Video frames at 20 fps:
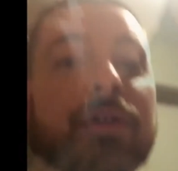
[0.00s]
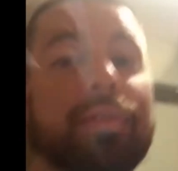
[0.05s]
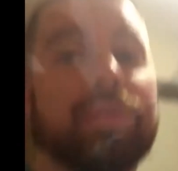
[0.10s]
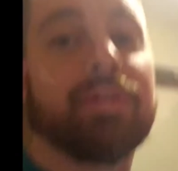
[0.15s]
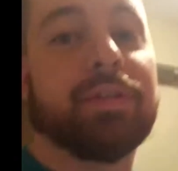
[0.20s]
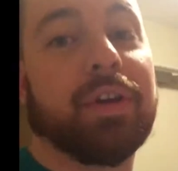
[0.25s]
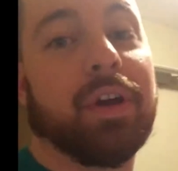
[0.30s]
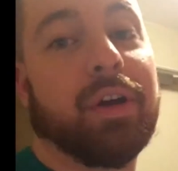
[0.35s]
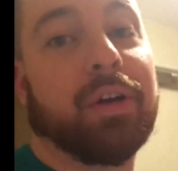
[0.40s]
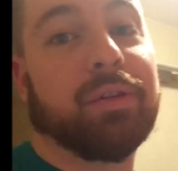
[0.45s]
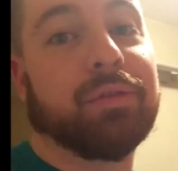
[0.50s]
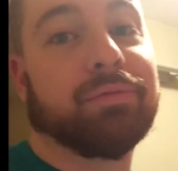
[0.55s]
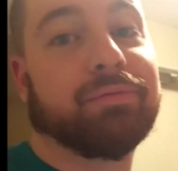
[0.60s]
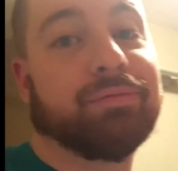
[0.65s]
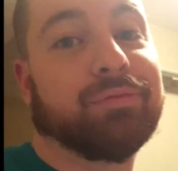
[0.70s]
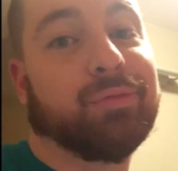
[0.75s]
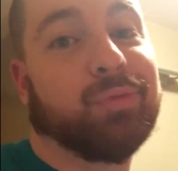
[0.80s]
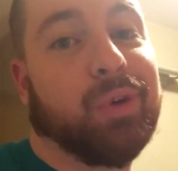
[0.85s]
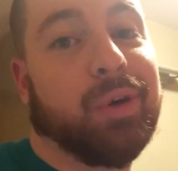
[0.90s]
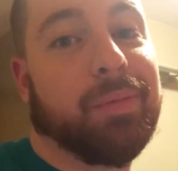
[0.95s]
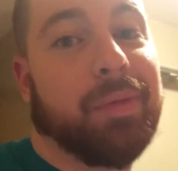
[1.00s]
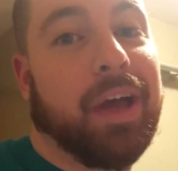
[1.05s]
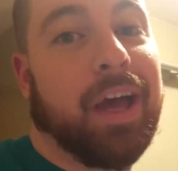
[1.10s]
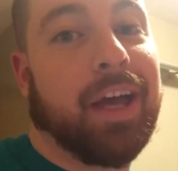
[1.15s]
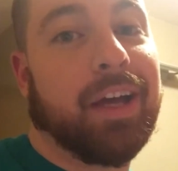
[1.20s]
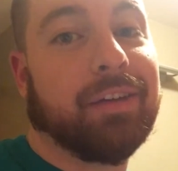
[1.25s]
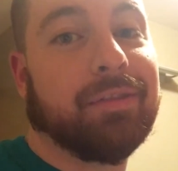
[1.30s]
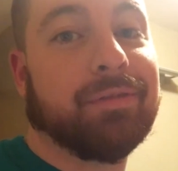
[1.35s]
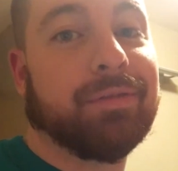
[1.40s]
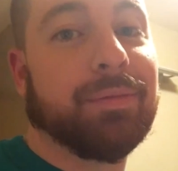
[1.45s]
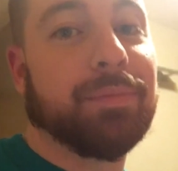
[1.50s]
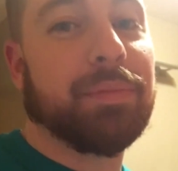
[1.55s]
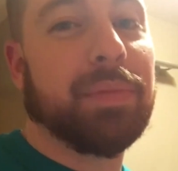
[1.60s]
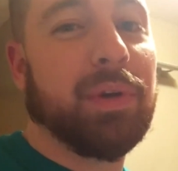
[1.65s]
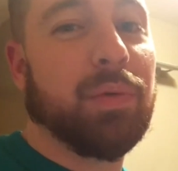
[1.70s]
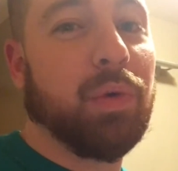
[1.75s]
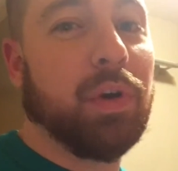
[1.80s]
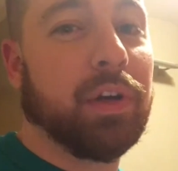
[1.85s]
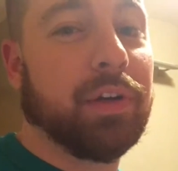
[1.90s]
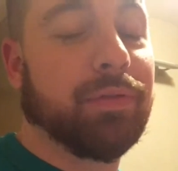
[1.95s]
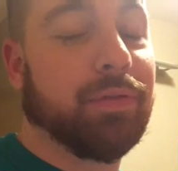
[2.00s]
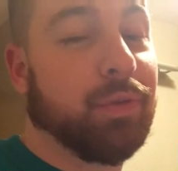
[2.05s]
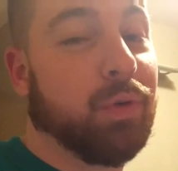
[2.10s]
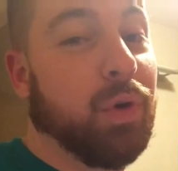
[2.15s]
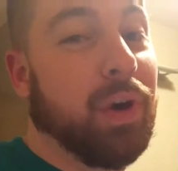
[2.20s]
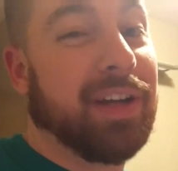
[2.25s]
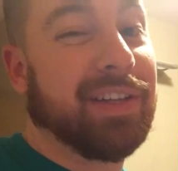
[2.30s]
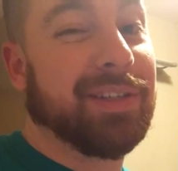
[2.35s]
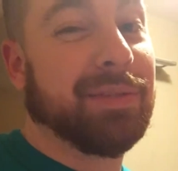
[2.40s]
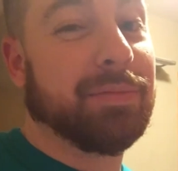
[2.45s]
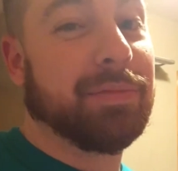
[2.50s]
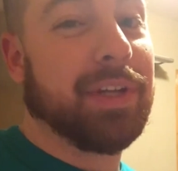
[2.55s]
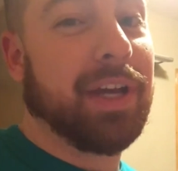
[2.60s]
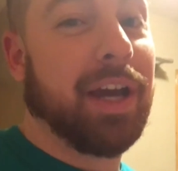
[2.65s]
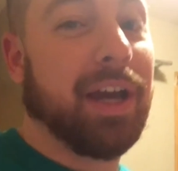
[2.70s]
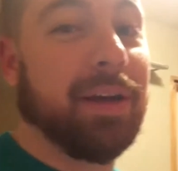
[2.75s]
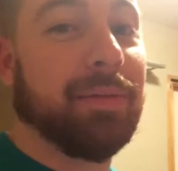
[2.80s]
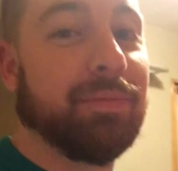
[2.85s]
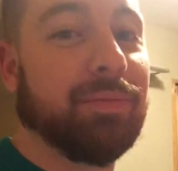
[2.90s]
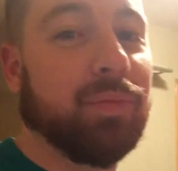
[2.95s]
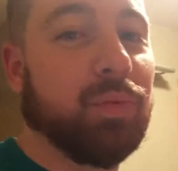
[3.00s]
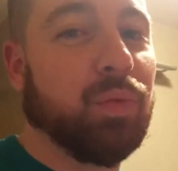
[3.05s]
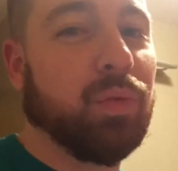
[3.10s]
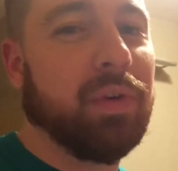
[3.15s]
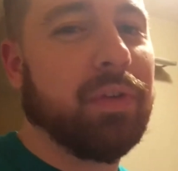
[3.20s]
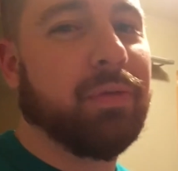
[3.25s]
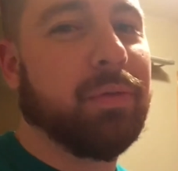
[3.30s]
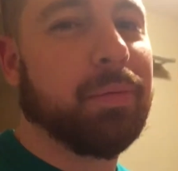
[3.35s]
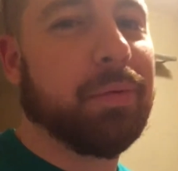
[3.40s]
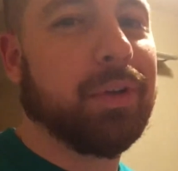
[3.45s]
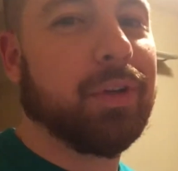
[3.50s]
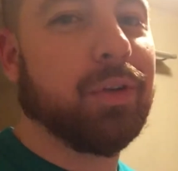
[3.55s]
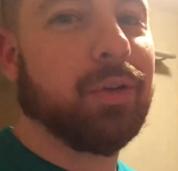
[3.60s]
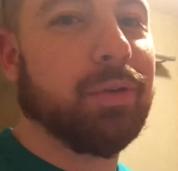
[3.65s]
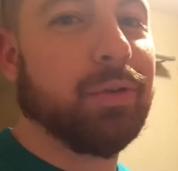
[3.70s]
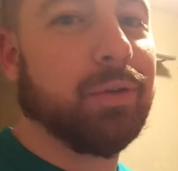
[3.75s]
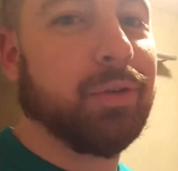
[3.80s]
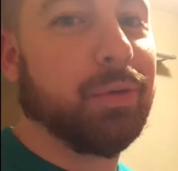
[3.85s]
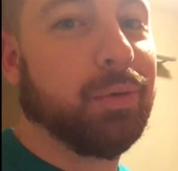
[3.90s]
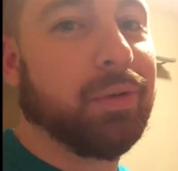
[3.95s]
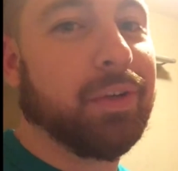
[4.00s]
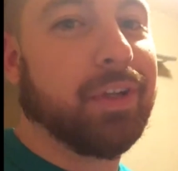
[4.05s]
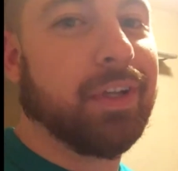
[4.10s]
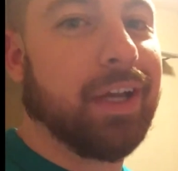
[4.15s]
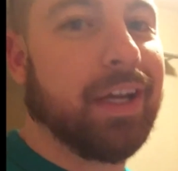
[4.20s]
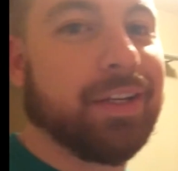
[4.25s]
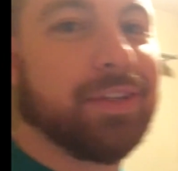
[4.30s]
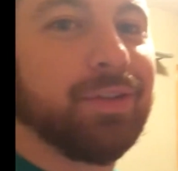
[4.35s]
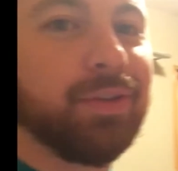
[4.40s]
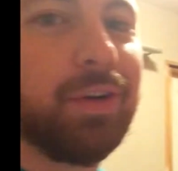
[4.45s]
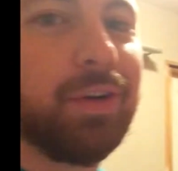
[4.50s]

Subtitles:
So we're back. Been working for quite some time. What have we been doing the last